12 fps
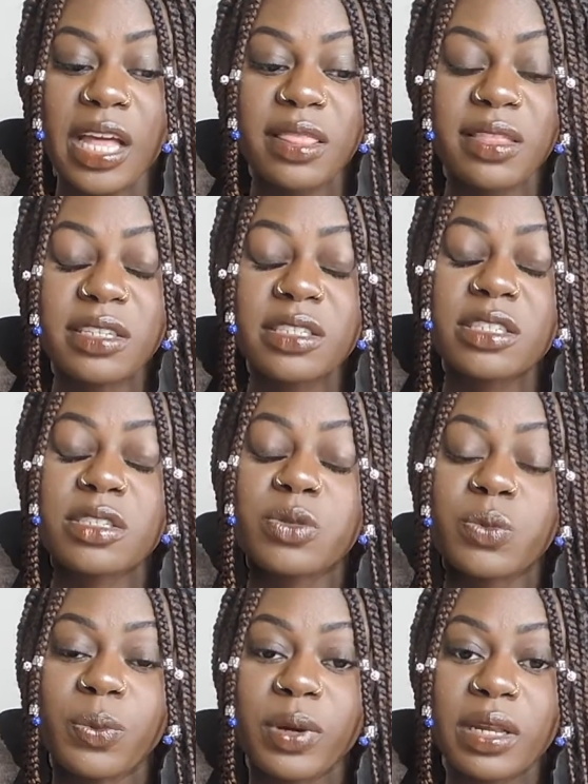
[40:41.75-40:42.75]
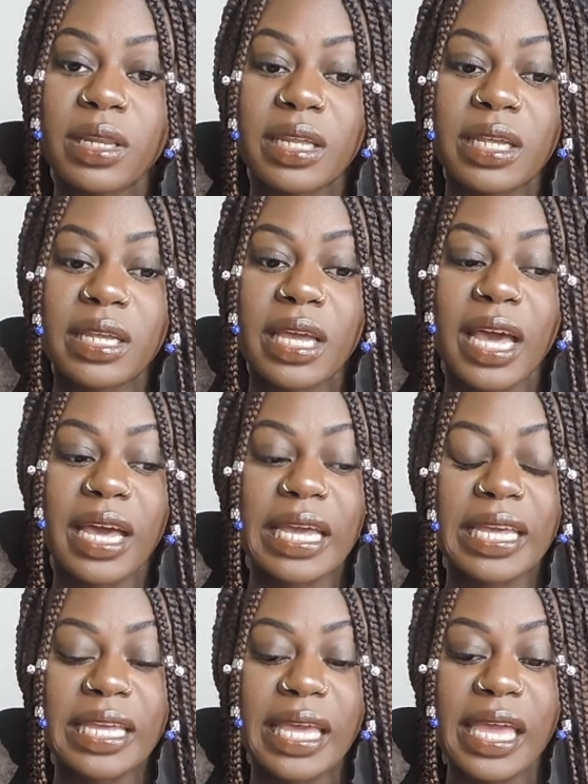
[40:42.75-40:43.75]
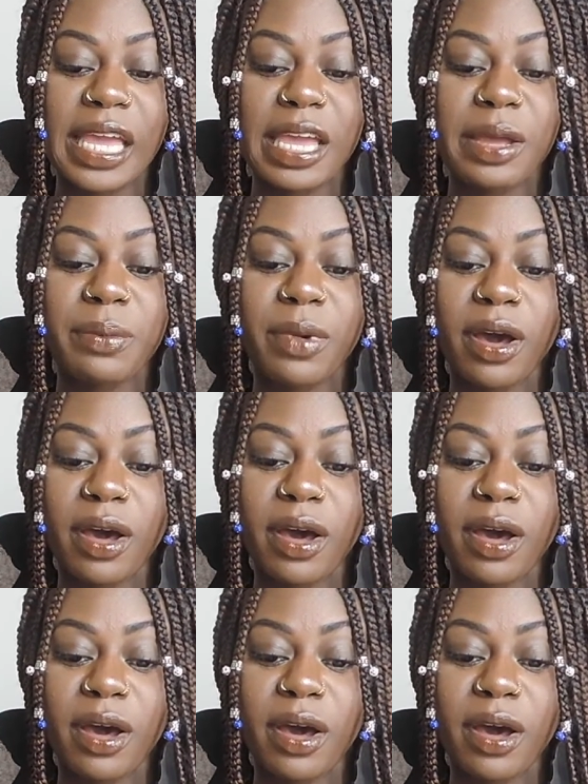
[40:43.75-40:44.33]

This is really a game